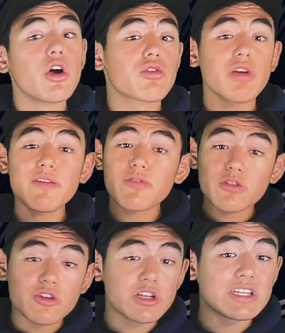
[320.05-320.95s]
Great for
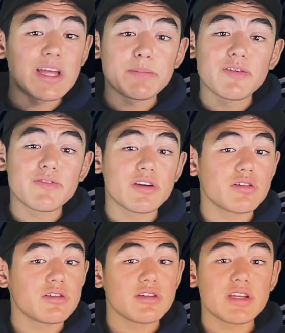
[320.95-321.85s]
learning depth of field,
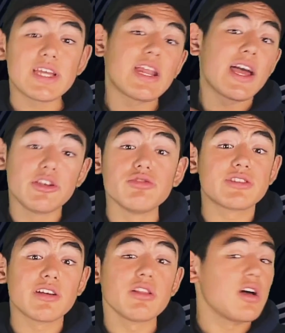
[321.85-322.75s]
and I use it
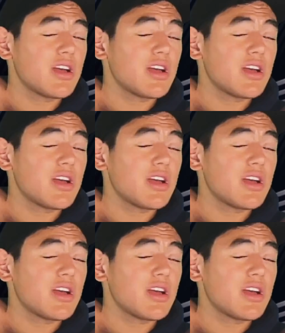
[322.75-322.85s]
a lot.